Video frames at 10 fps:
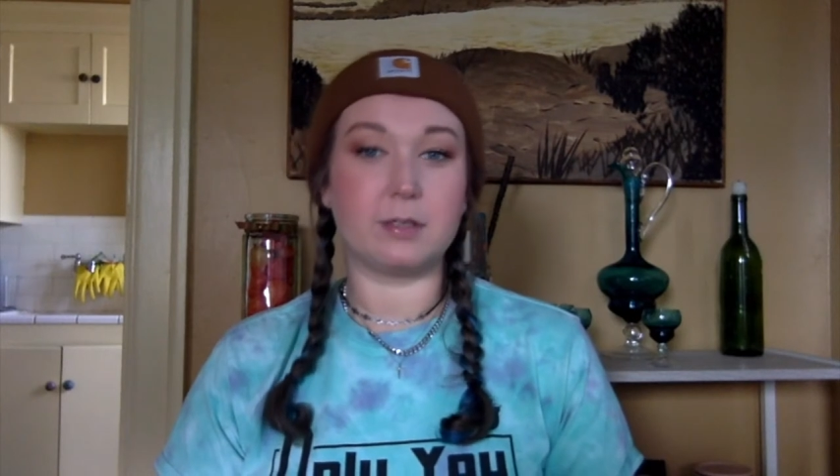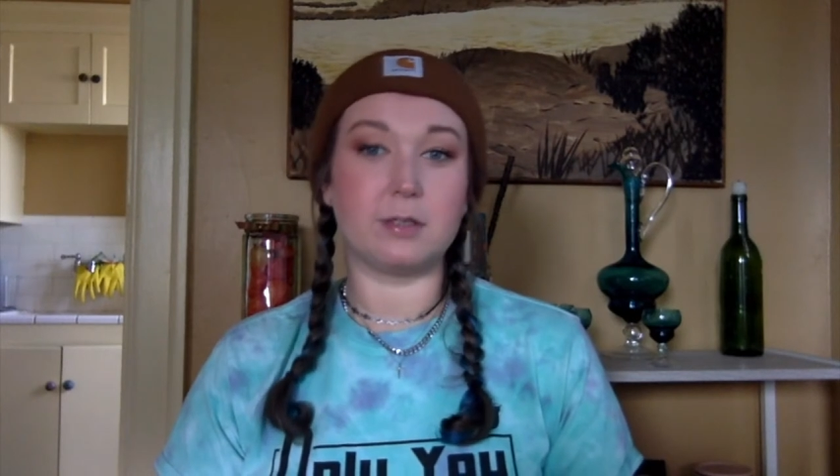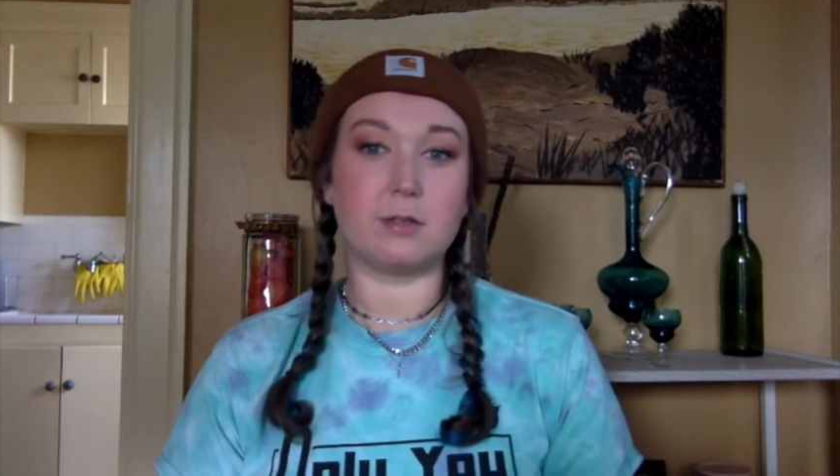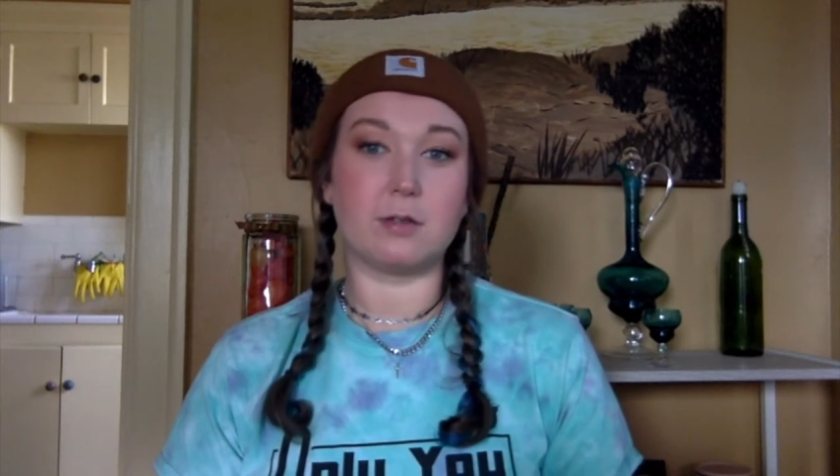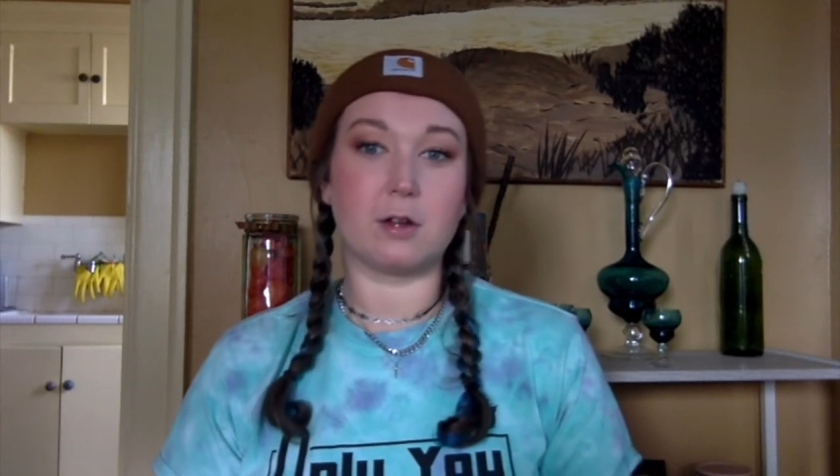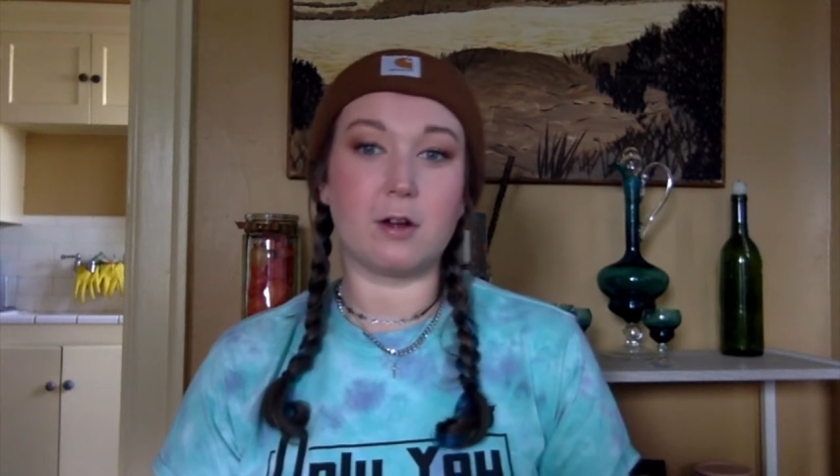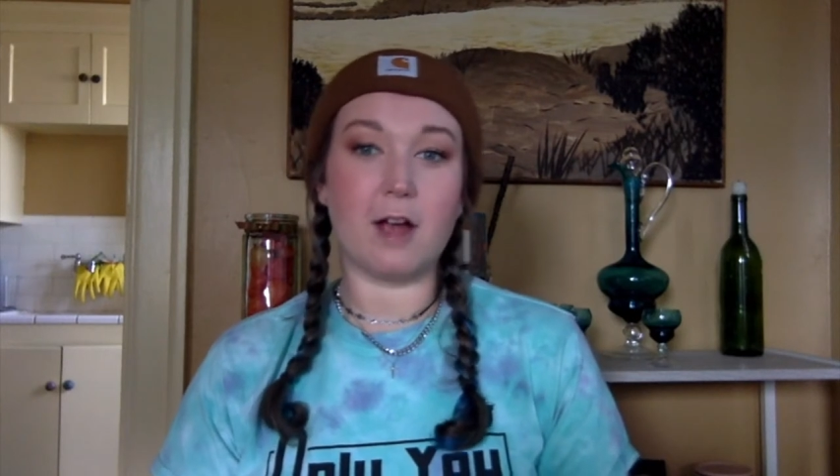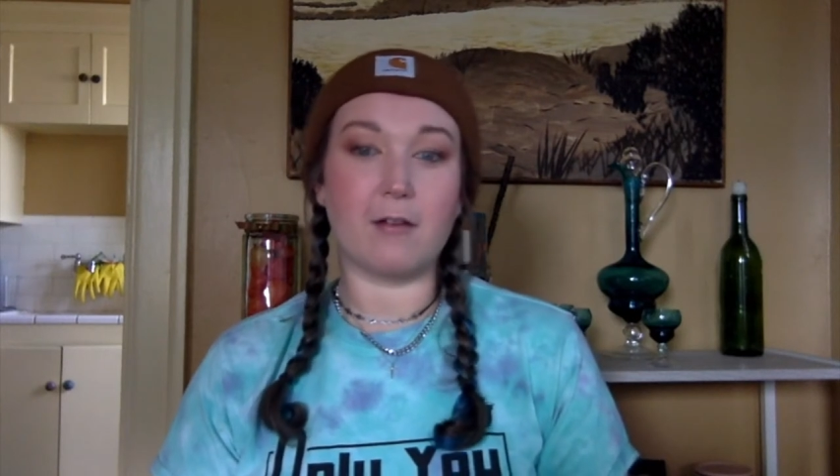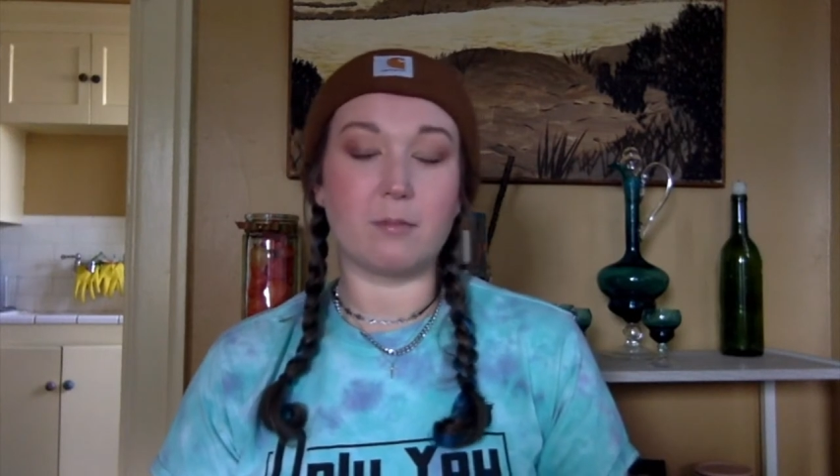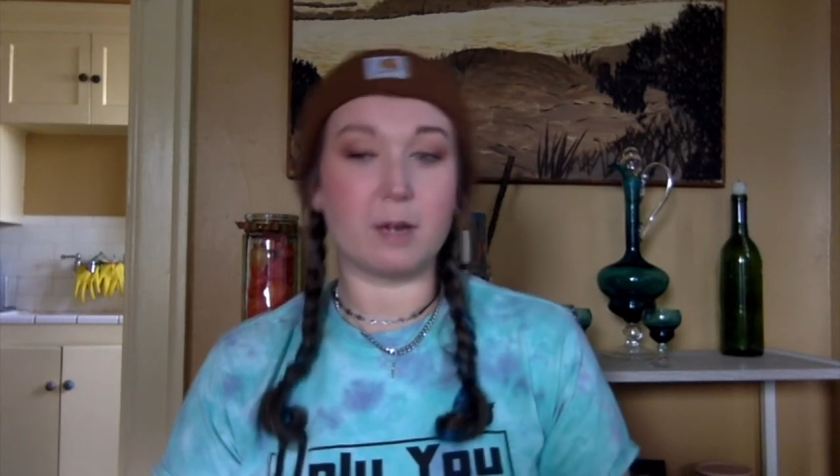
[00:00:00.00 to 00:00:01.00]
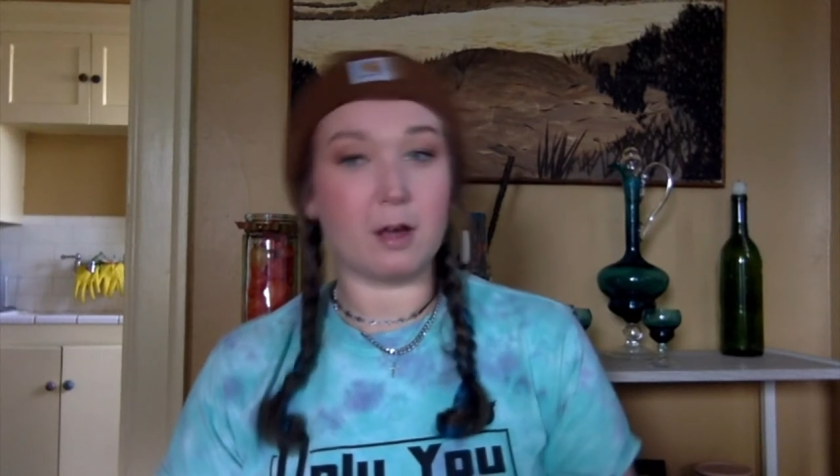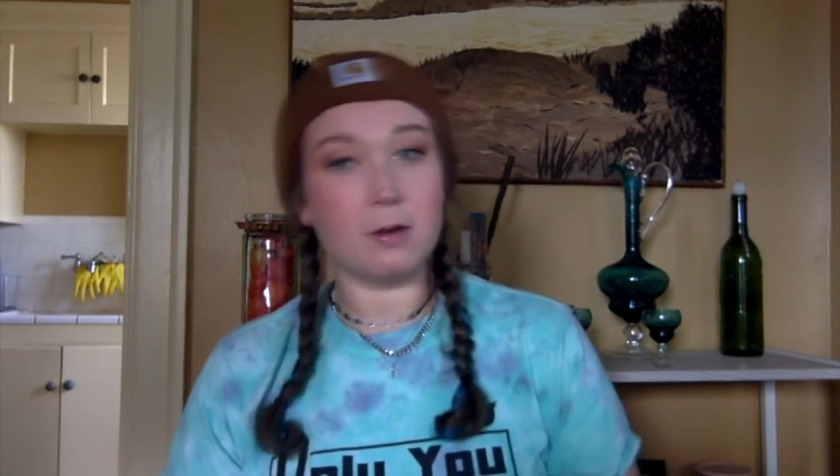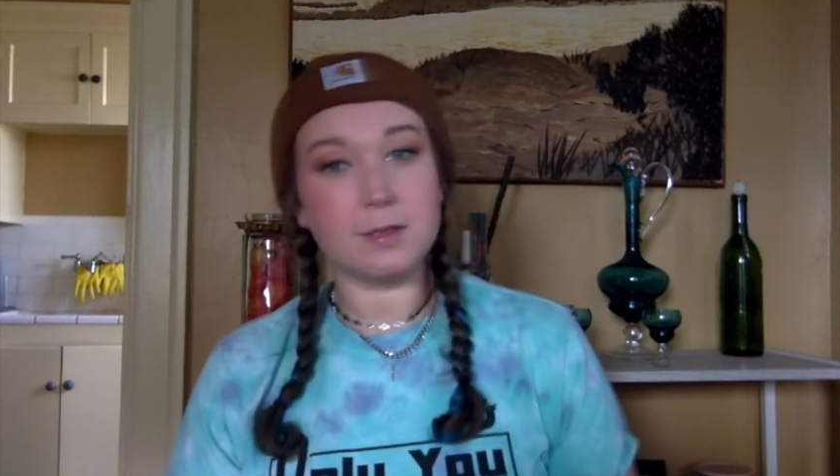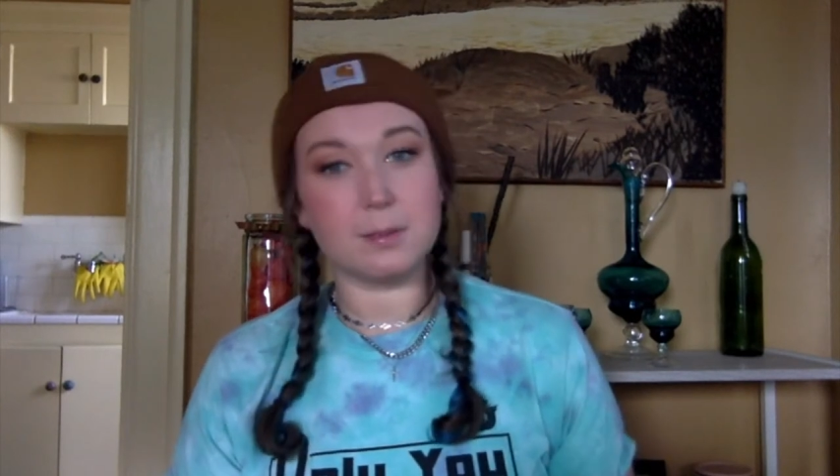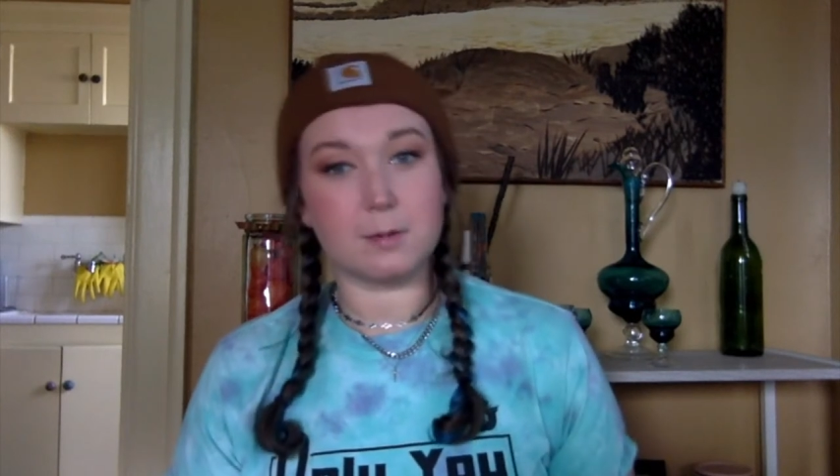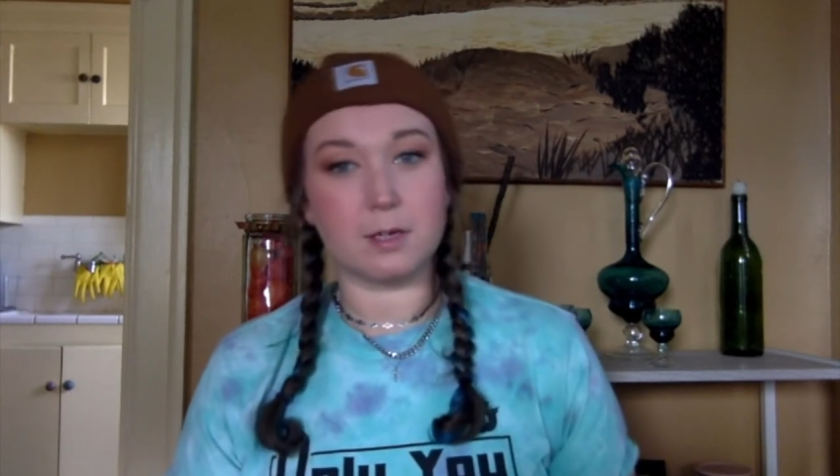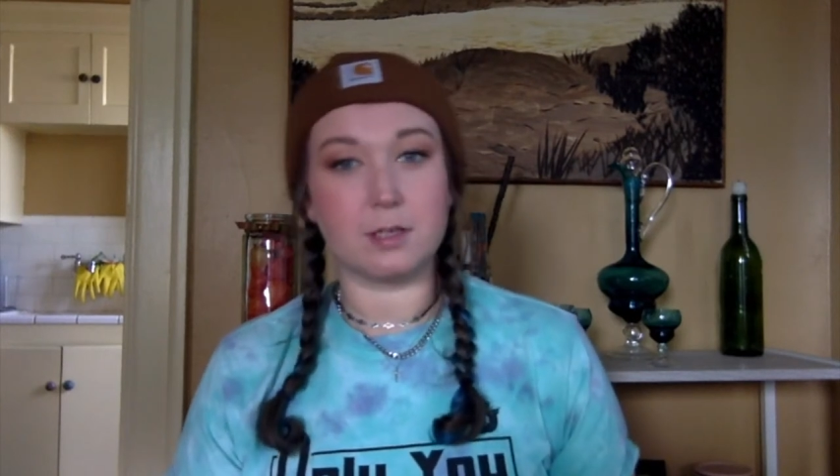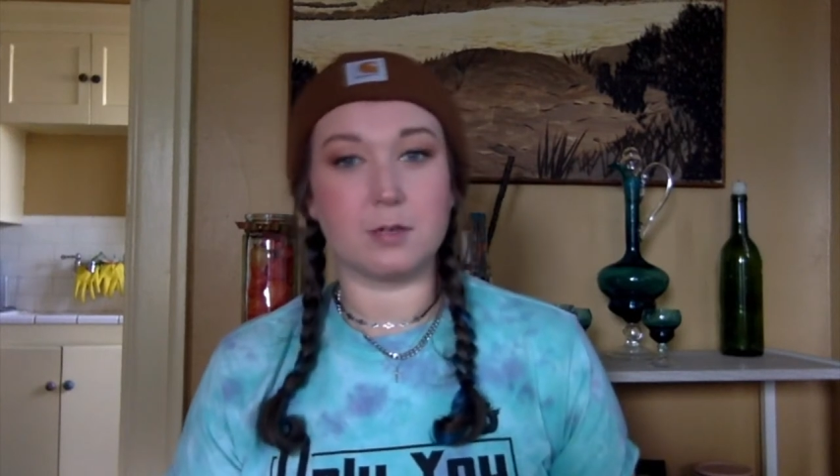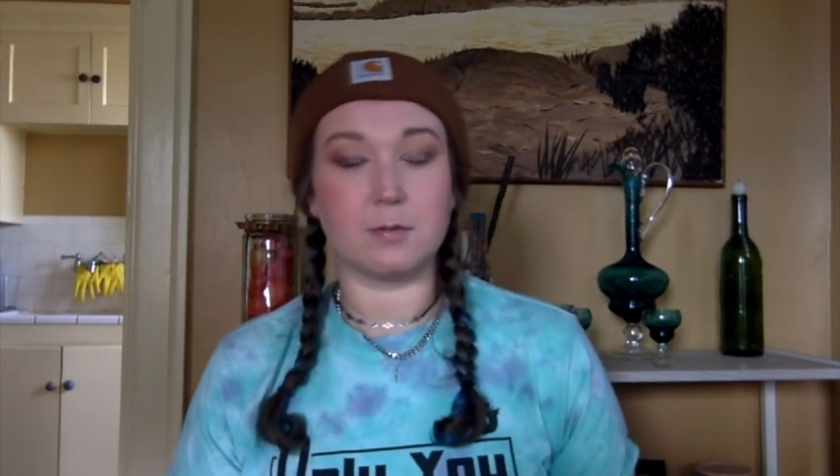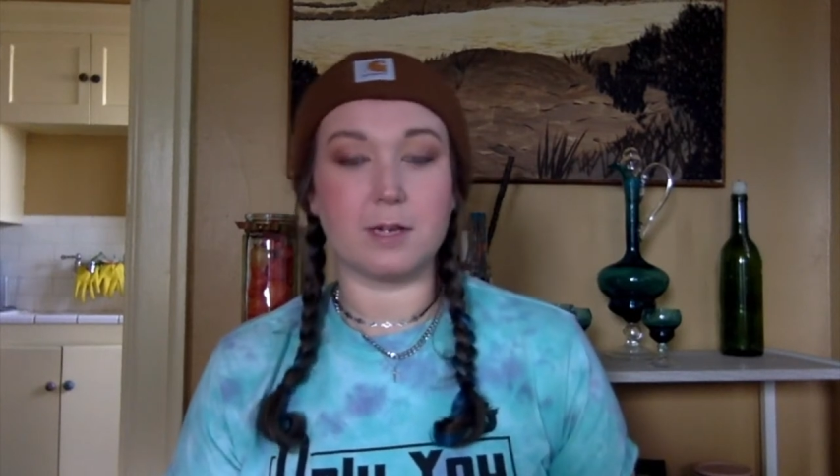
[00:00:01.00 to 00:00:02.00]
do the craft, but I also wanted
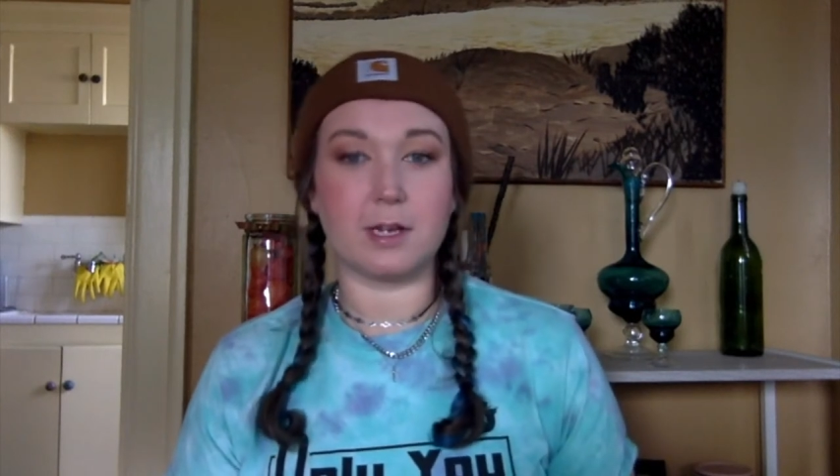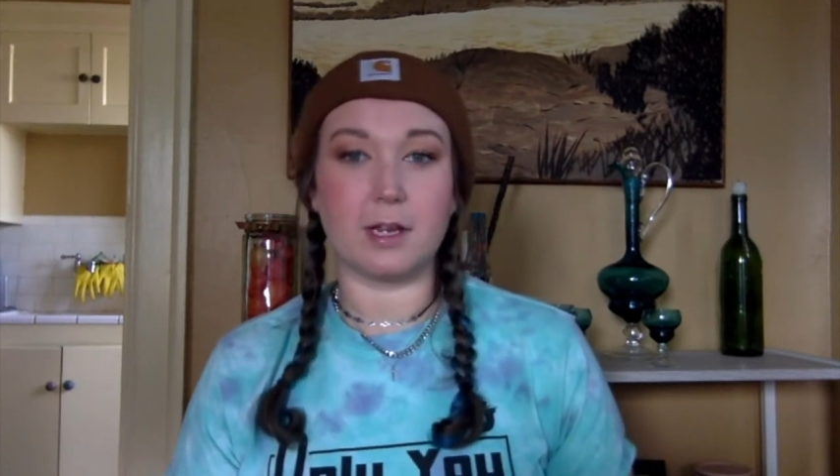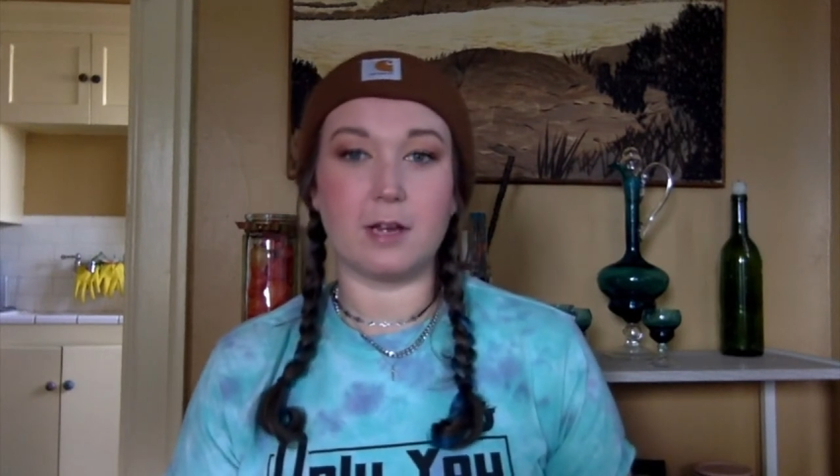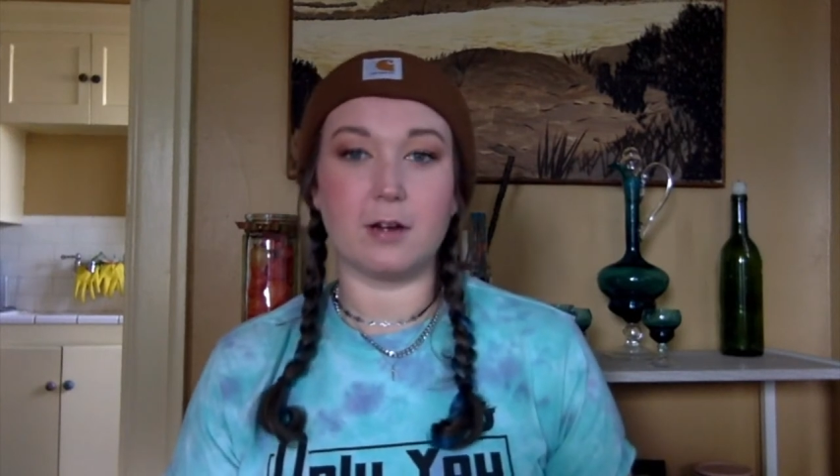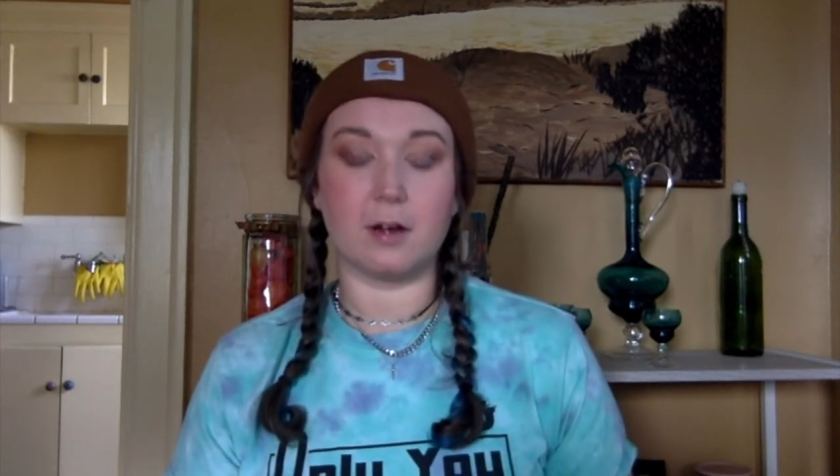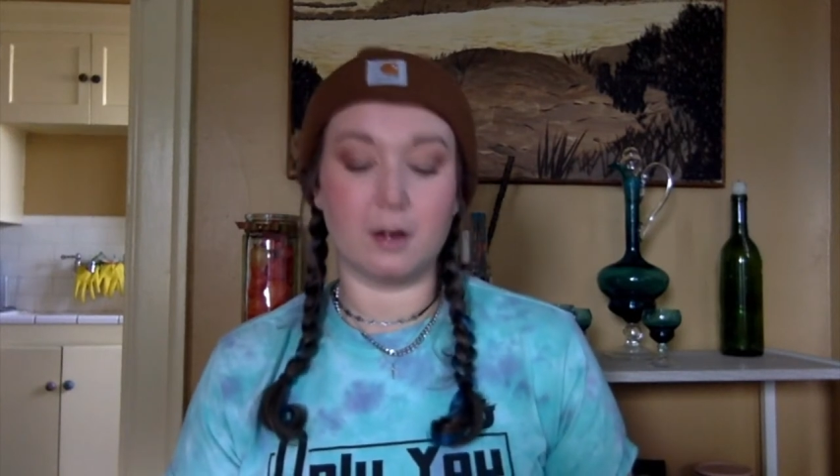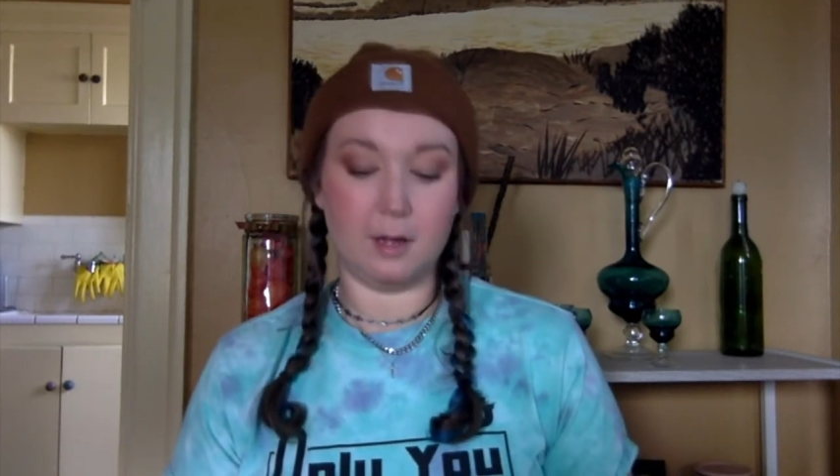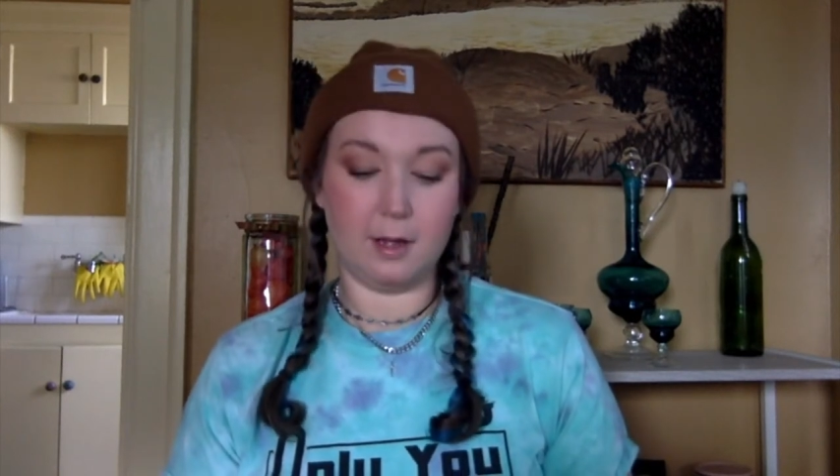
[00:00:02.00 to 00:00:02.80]
to read it here